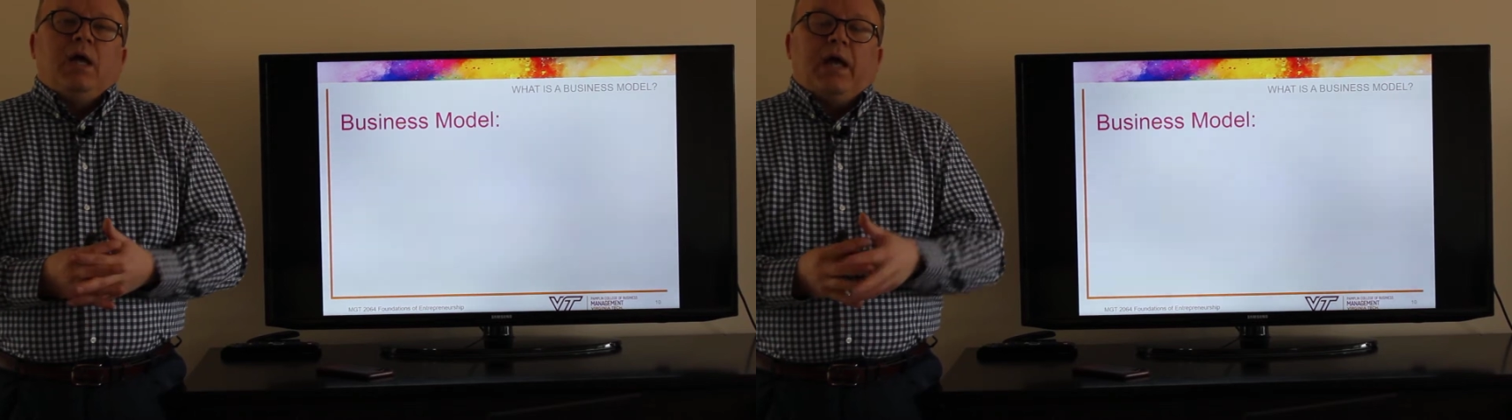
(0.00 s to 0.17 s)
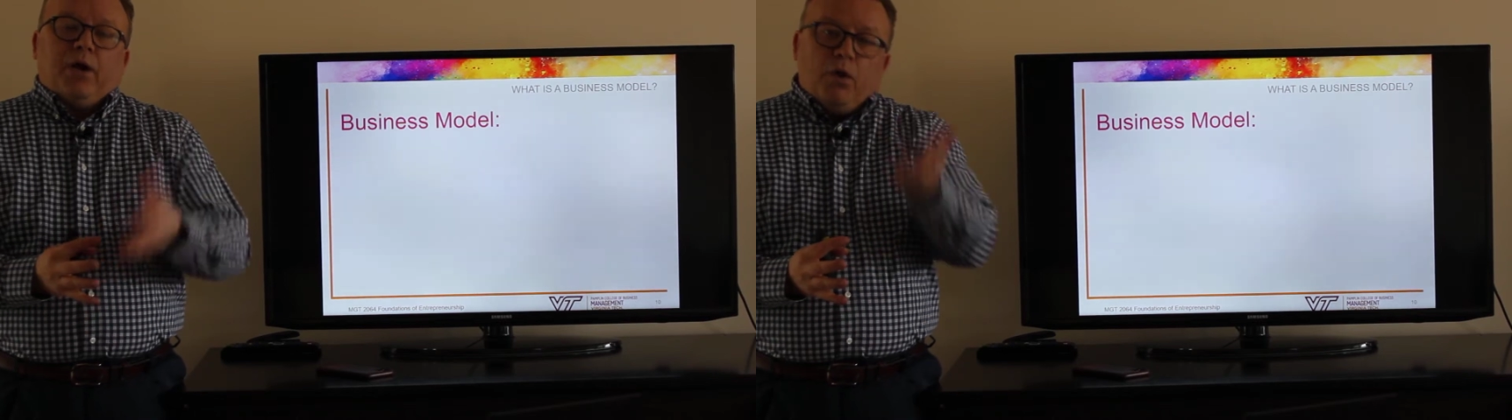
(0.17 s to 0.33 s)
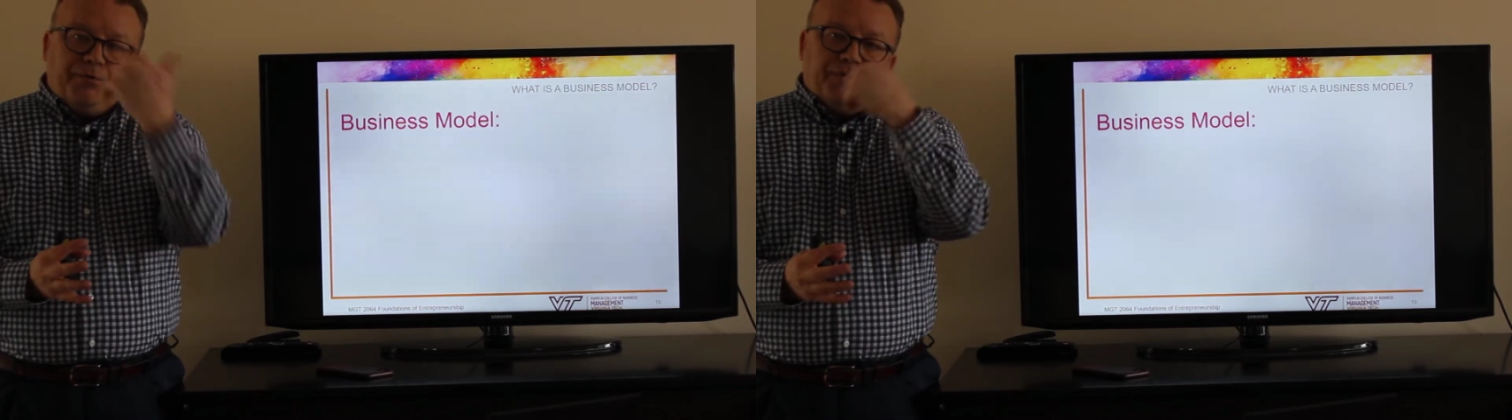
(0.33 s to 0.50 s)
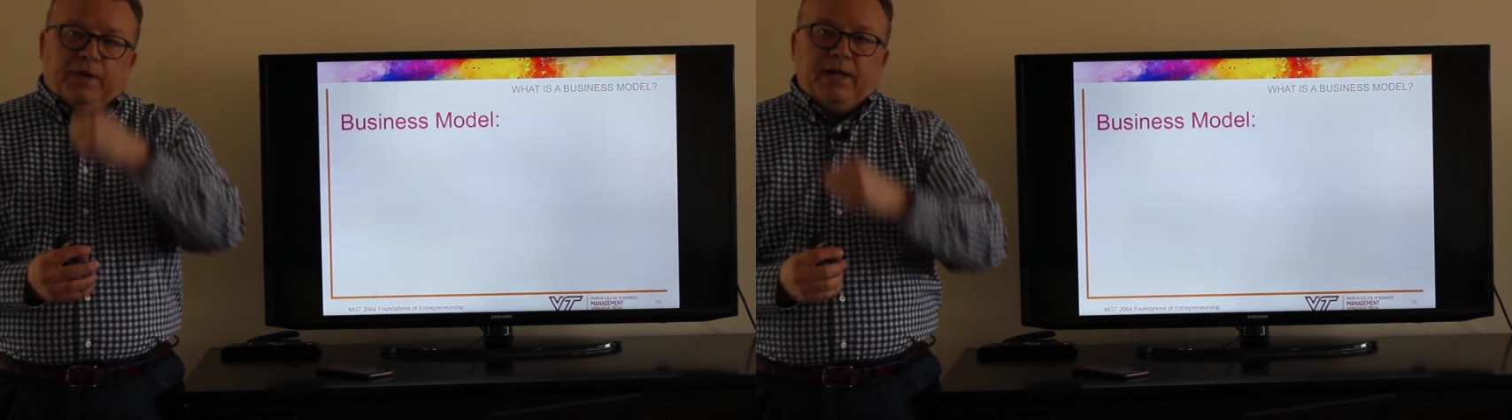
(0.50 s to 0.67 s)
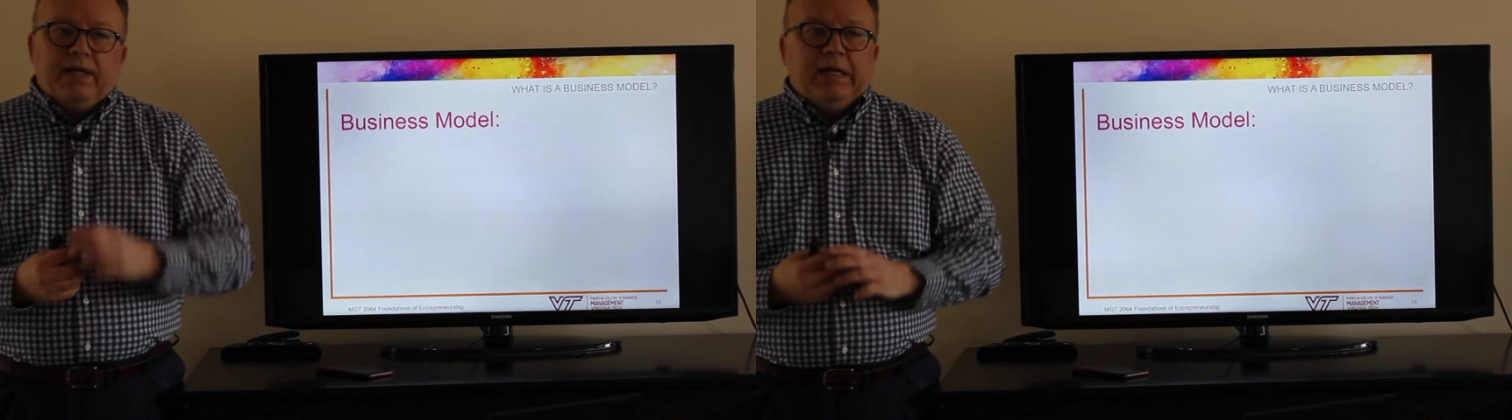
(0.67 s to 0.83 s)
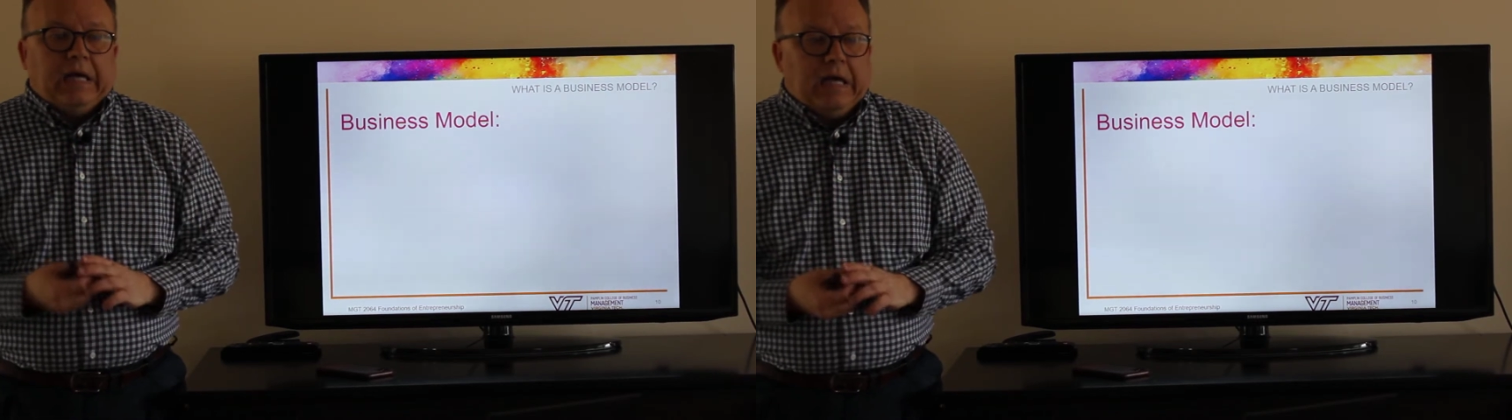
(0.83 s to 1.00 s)
And
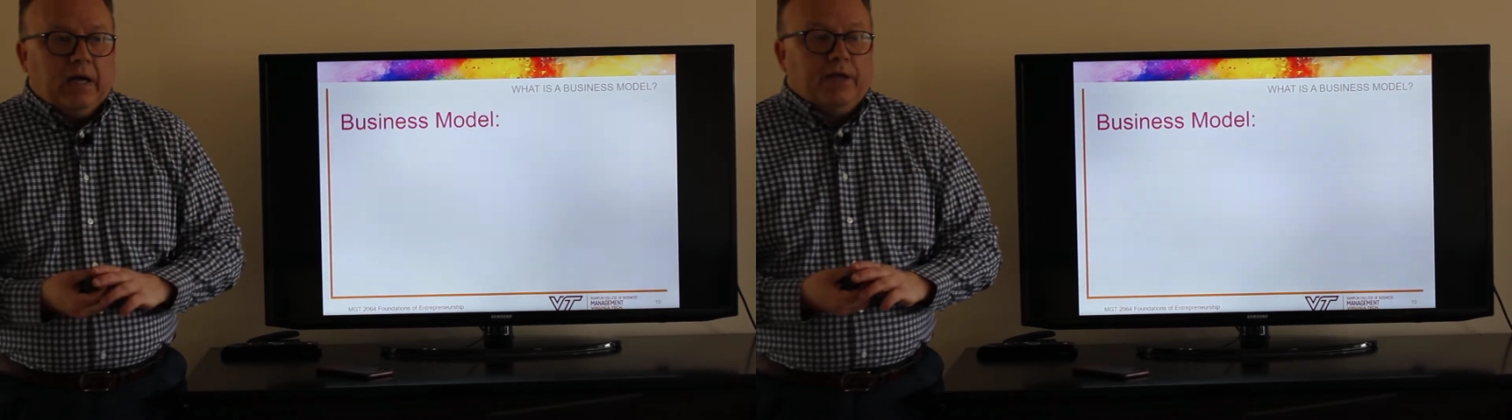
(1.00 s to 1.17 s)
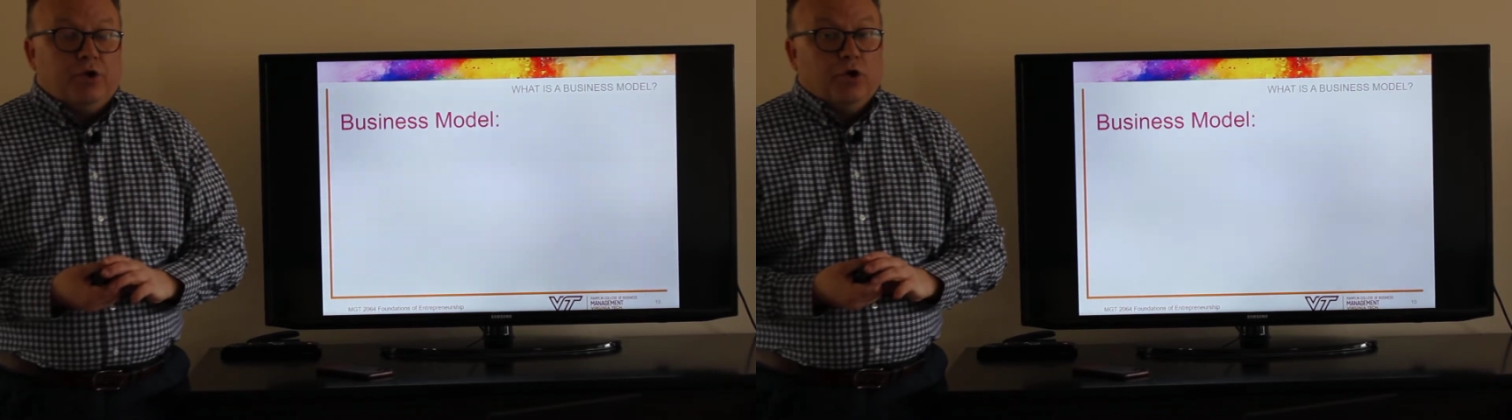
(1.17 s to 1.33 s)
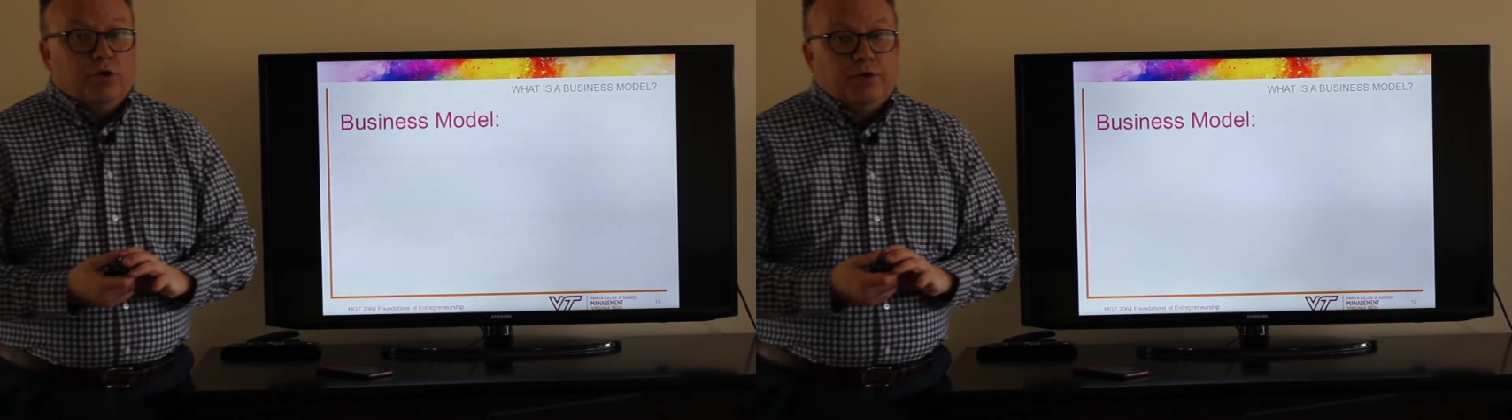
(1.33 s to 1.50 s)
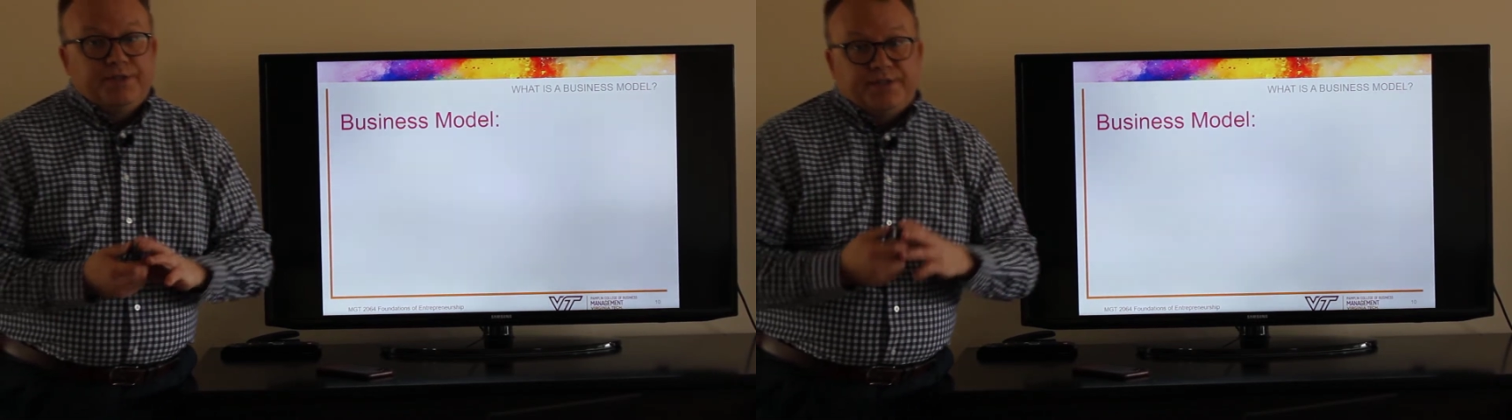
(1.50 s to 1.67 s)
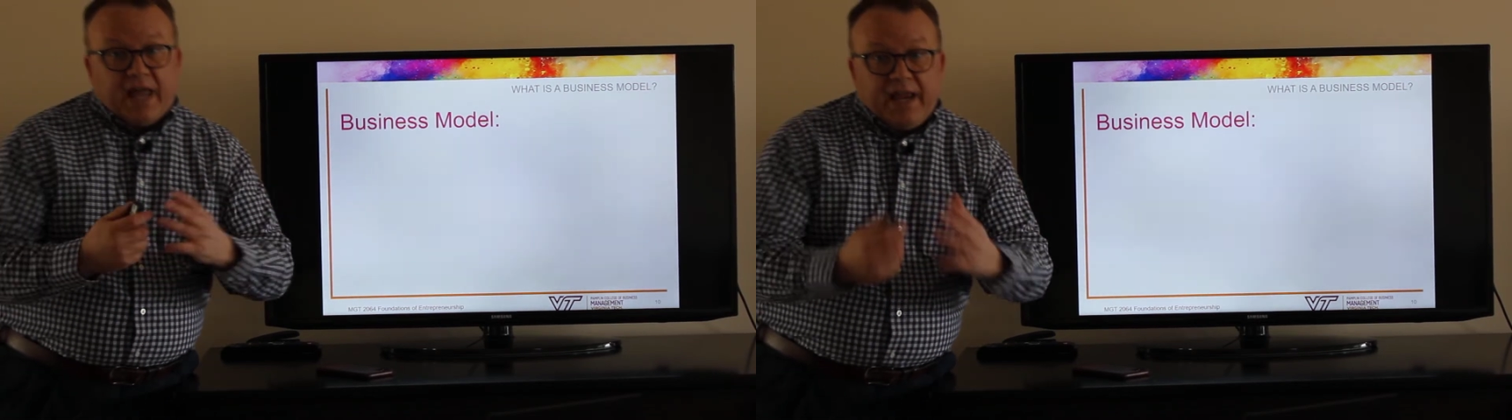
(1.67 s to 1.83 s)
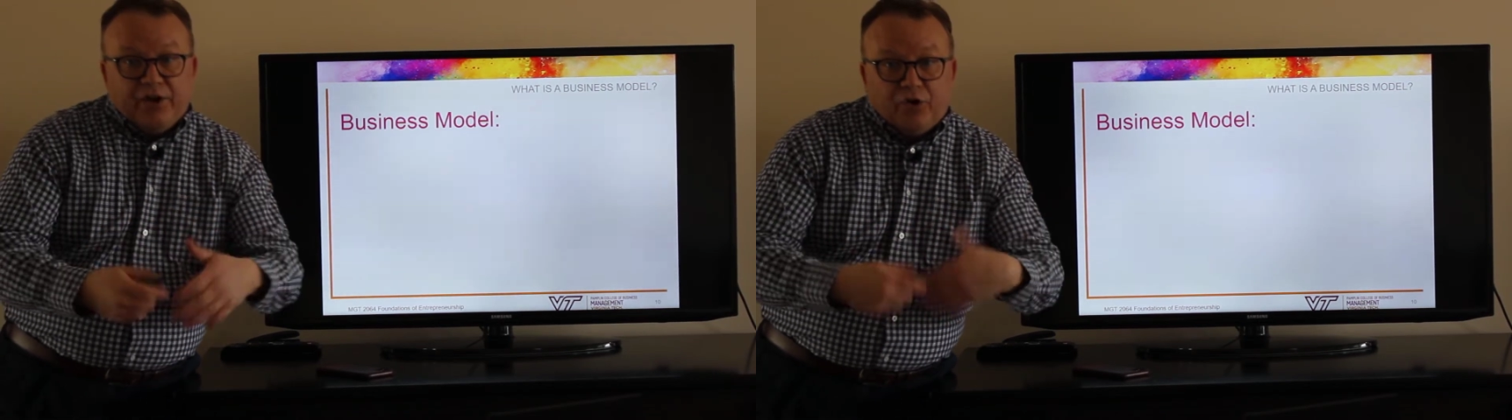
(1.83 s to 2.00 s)
hopefully you're
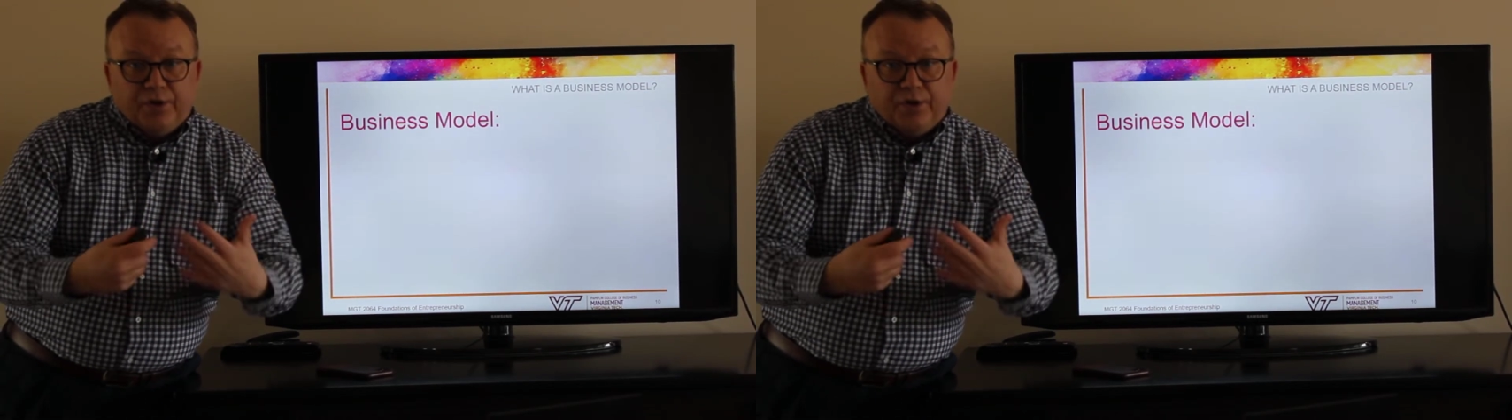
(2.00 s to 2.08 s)
staying